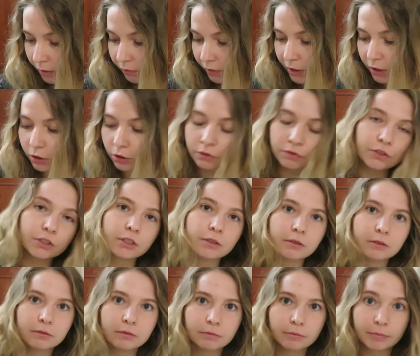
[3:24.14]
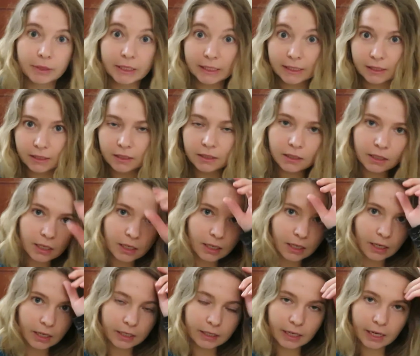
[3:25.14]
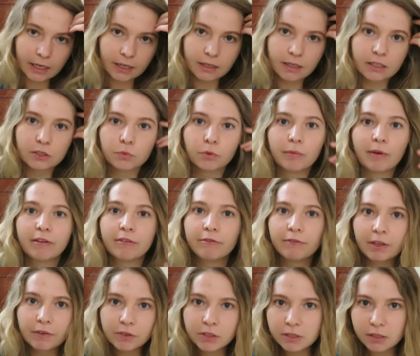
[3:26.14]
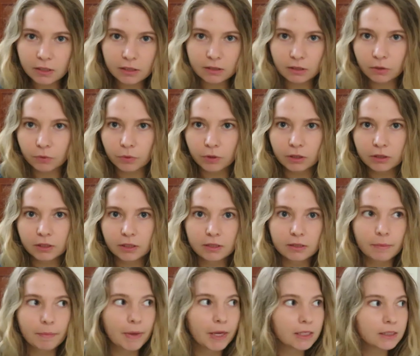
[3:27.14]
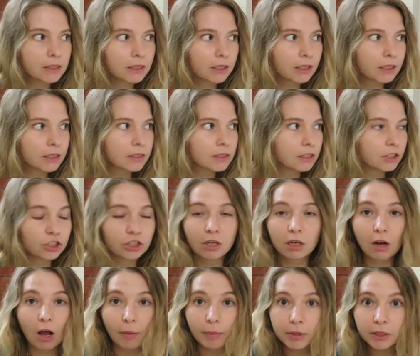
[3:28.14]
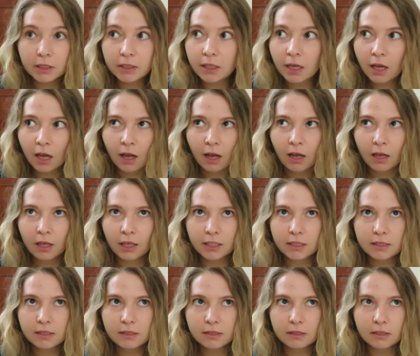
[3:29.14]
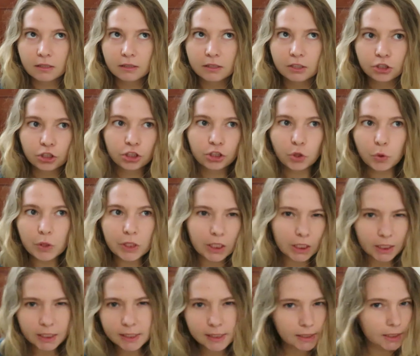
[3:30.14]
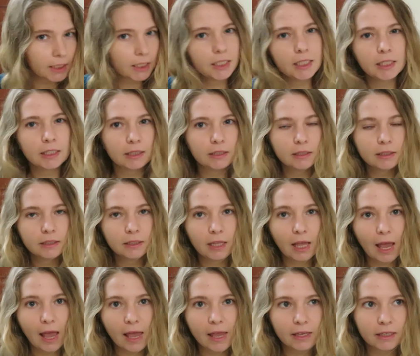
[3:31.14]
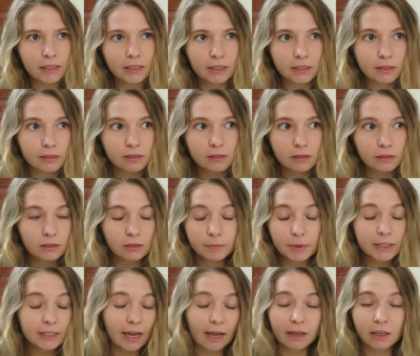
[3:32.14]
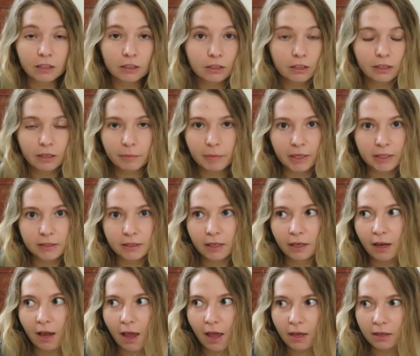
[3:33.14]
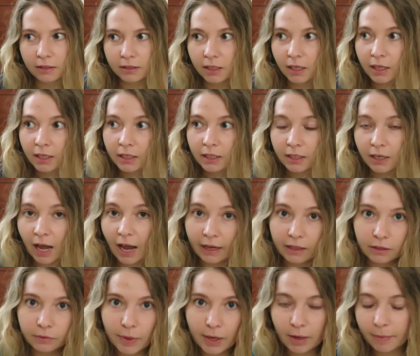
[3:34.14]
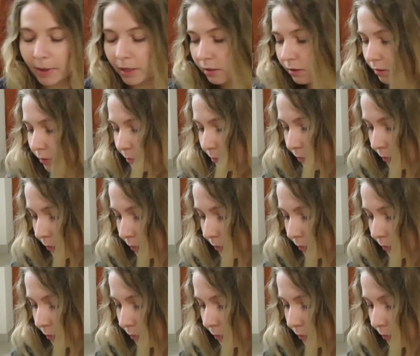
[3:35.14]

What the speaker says: Vancouver, BC in Canada is one of my favorite cities in the world. It is amazing. It is such an anomaly. It's such a unique city, and it's spectacular and amazing, and highly recommend.